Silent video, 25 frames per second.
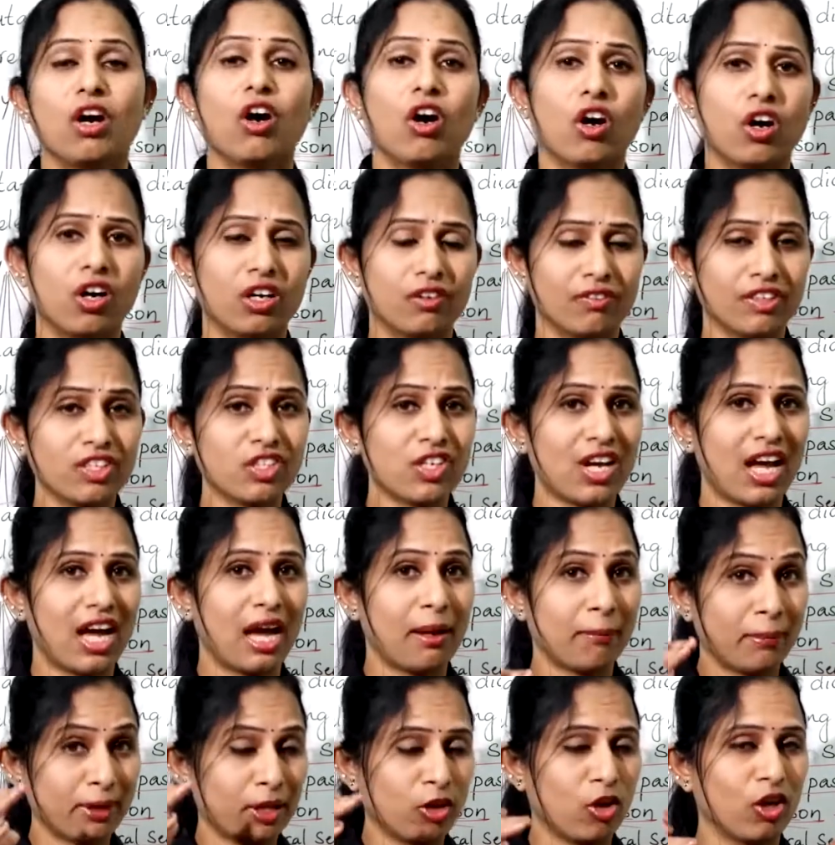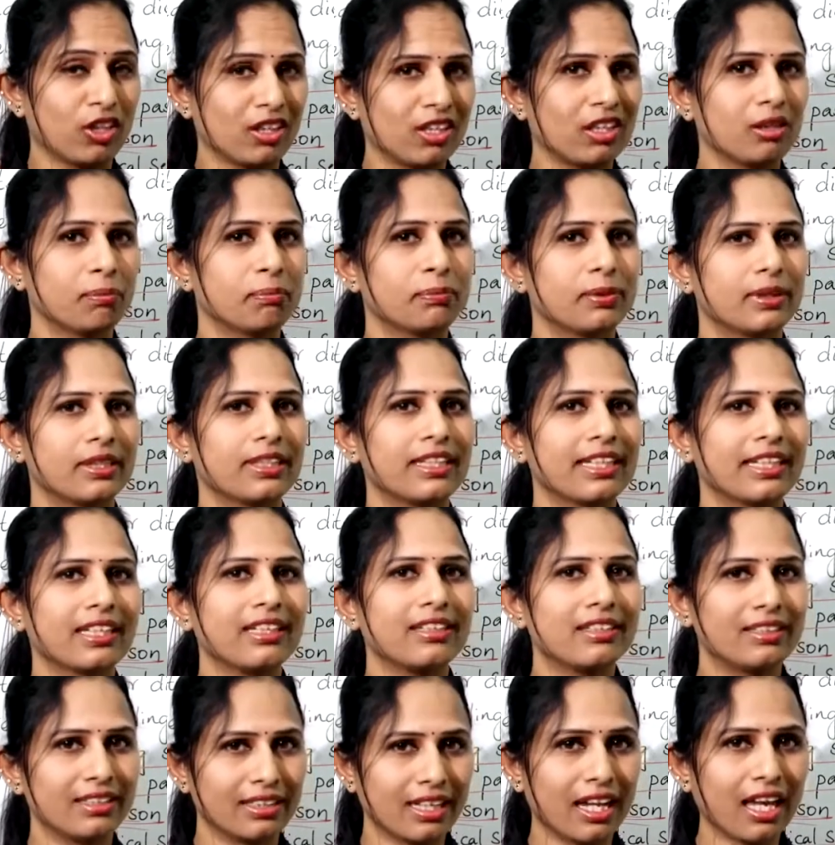or which happened on that
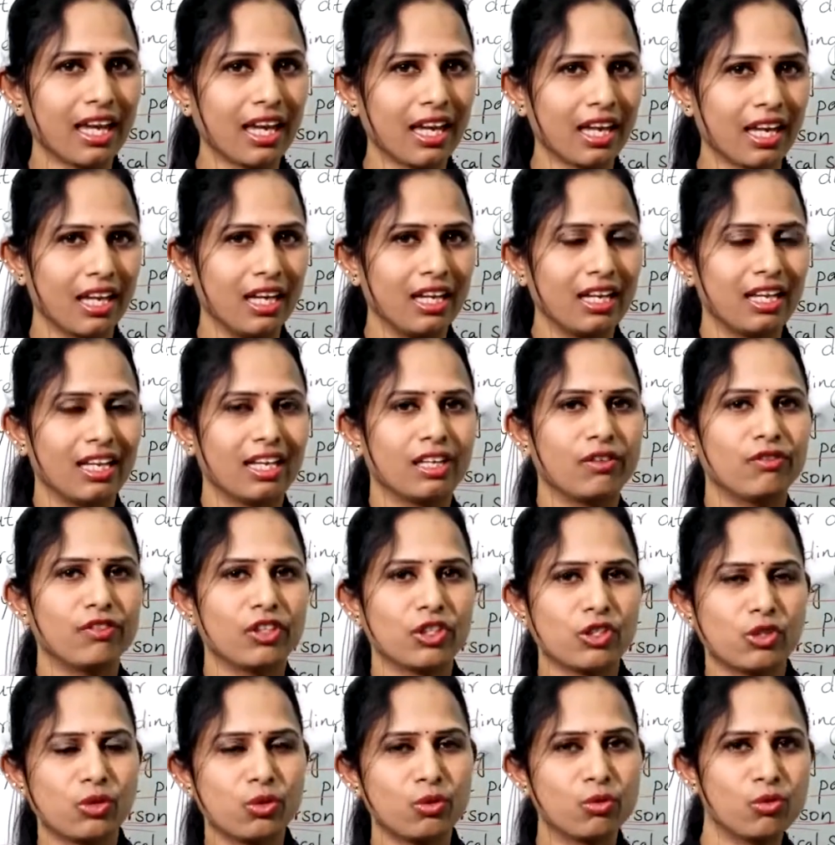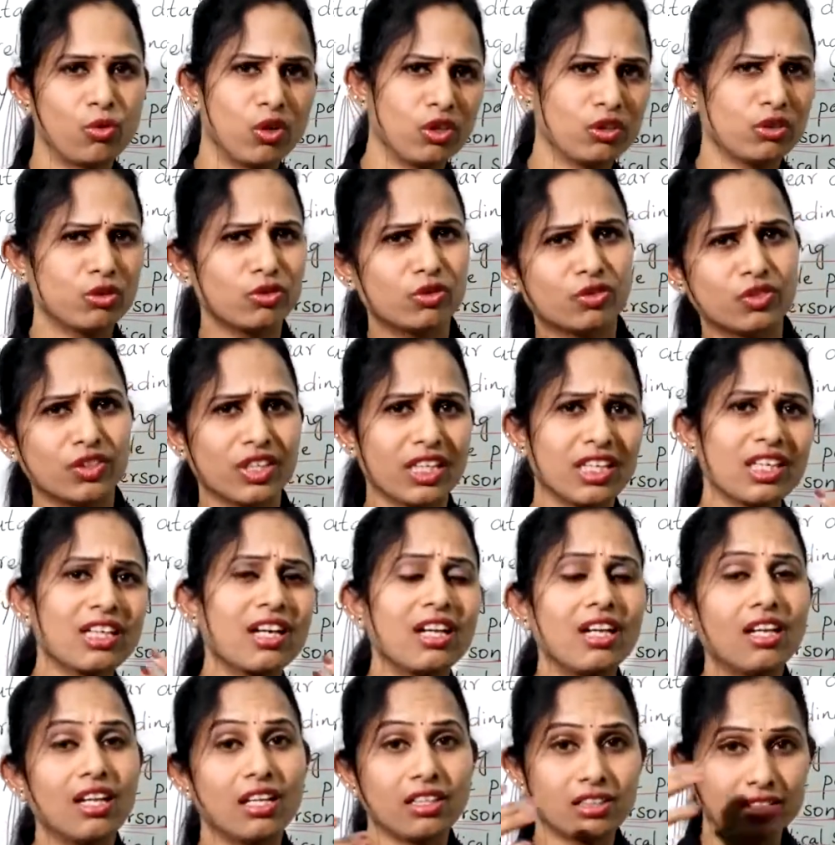particular day in which you want to
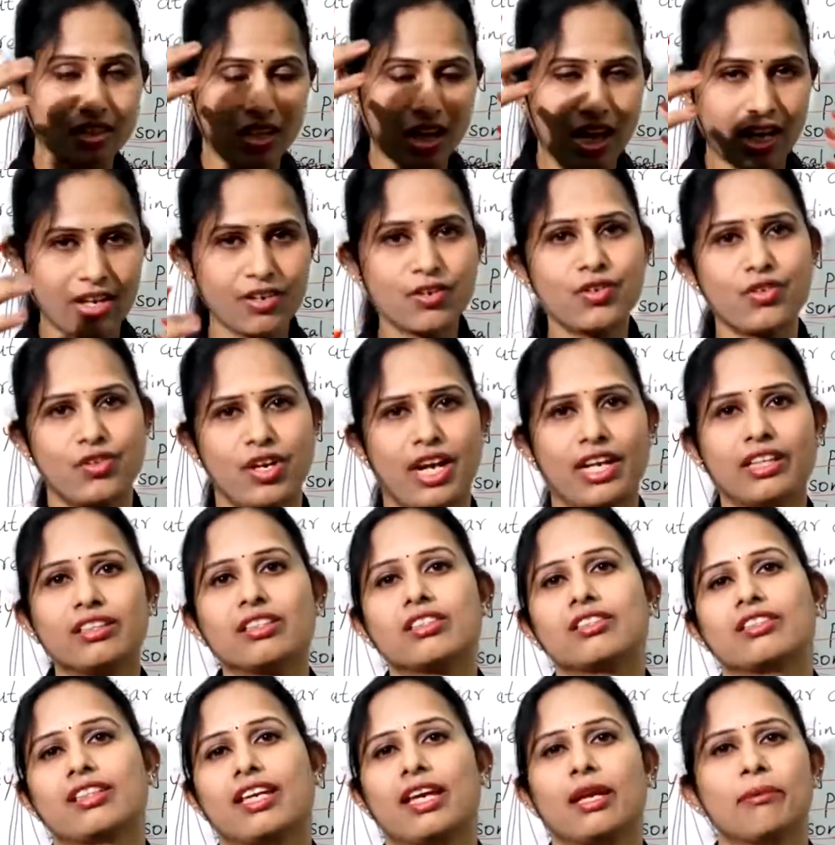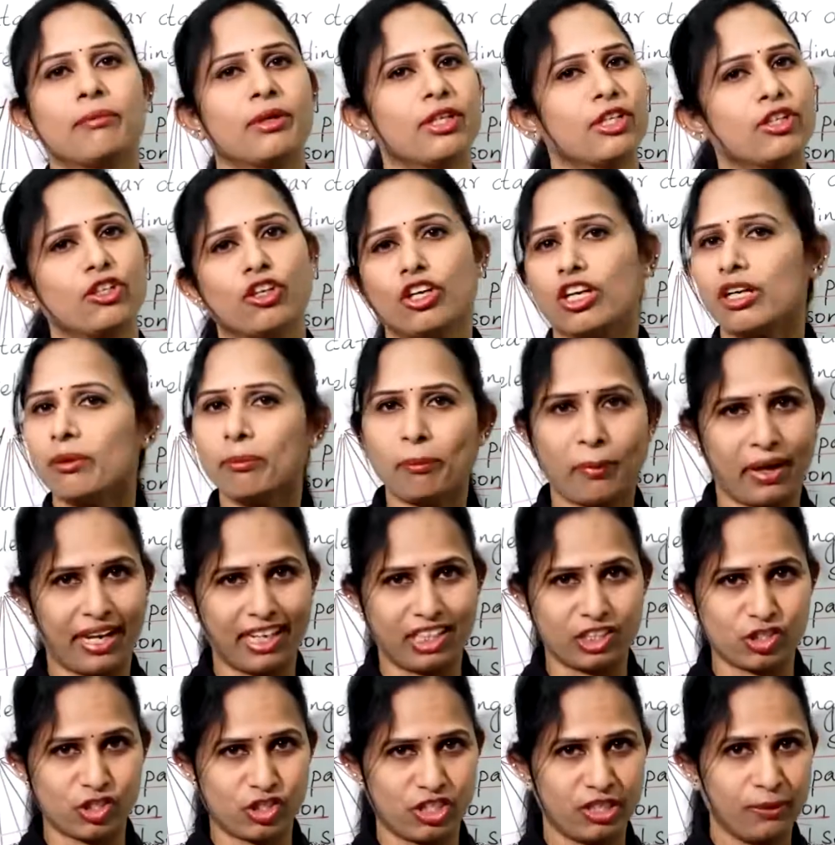recollect and write the same in your
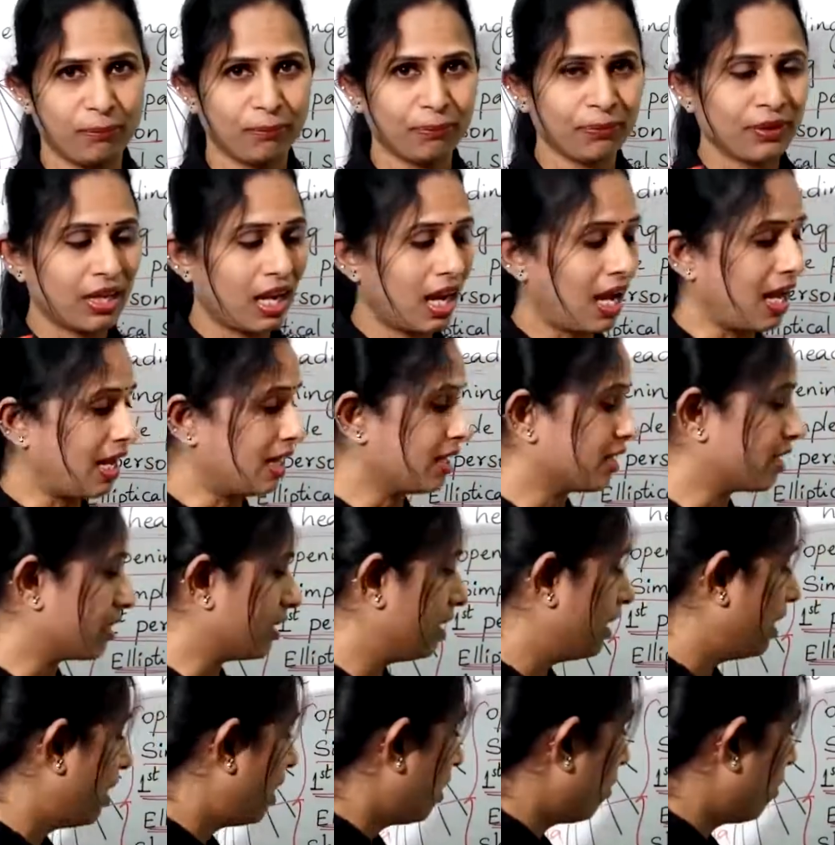page. And